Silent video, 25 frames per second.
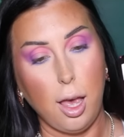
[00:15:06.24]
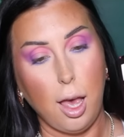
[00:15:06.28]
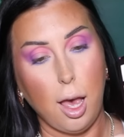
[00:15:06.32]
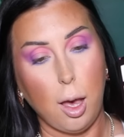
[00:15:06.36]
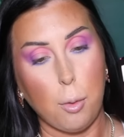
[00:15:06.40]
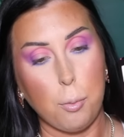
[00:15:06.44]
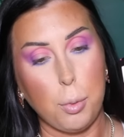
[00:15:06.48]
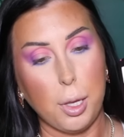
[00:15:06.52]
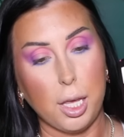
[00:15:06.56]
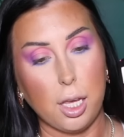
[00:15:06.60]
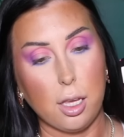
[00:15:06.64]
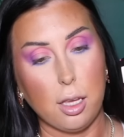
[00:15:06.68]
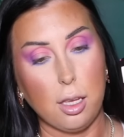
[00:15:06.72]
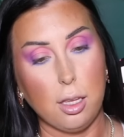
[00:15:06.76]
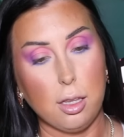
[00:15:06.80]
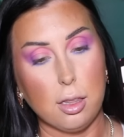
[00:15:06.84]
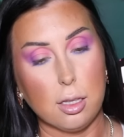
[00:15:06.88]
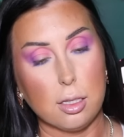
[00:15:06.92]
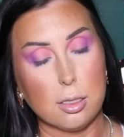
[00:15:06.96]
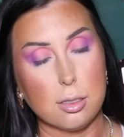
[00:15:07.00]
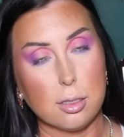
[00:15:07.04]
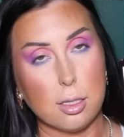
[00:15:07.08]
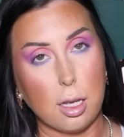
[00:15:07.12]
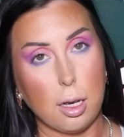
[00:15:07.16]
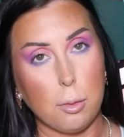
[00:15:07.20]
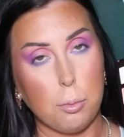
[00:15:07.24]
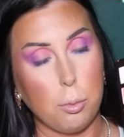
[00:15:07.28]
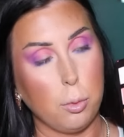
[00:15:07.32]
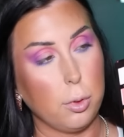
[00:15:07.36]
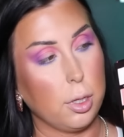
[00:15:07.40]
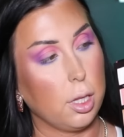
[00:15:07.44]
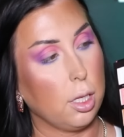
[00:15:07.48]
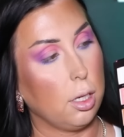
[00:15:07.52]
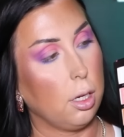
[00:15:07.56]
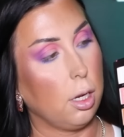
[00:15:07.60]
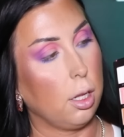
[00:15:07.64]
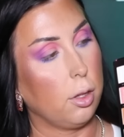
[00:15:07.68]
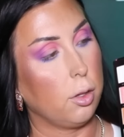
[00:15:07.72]
I'm picking this up
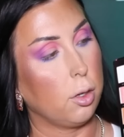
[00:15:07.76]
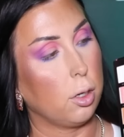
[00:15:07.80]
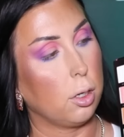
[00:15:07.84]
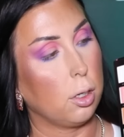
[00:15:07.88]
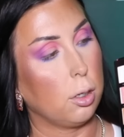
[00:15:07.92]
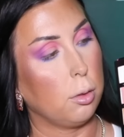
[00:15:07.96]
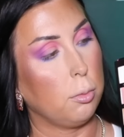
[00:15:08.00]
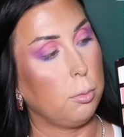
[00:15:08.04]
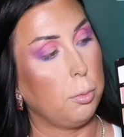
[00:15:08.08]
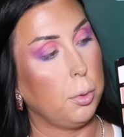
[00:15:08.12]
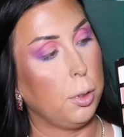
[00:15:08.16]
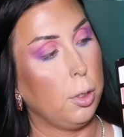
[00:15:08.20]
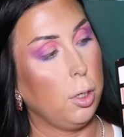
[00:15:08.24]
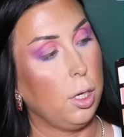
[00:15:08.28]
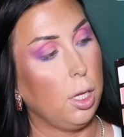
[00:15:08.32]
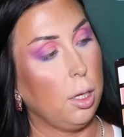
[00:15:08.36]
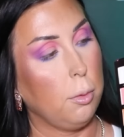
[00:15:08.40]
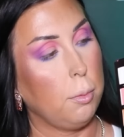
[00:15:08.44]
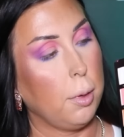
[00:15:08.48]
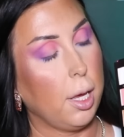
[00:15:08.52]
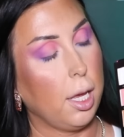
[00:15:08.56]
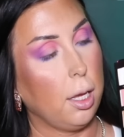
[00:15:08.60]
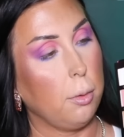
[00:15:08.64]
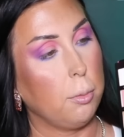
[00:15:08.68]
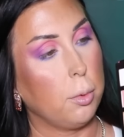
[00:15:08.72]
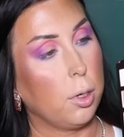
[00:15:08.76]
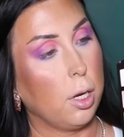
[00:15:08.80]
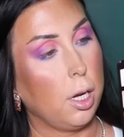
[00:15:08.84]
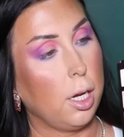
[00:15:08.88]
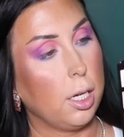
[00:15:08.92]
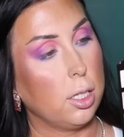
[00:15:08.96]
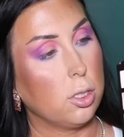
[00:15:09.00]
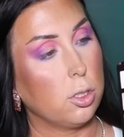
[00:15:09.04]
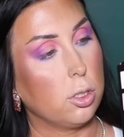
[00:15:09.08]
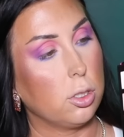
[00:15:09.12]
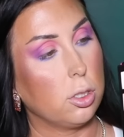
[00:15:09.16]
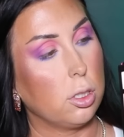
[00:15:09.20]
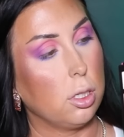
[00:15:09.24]
with another Beauty Bay
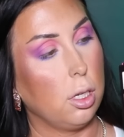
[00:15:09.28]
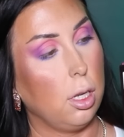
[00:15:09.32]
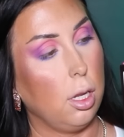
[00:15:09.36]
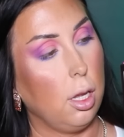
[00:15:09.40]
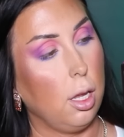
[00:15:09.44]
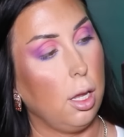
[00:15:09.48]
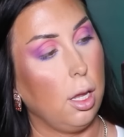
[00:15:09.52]
brush.